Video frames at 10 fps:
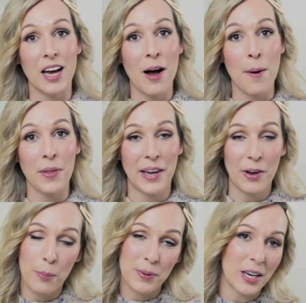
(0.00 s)
that I
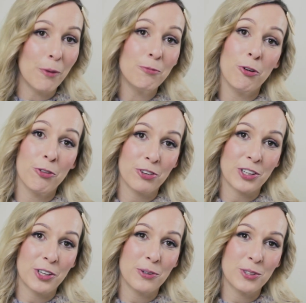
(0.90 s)
hope is helpful for you.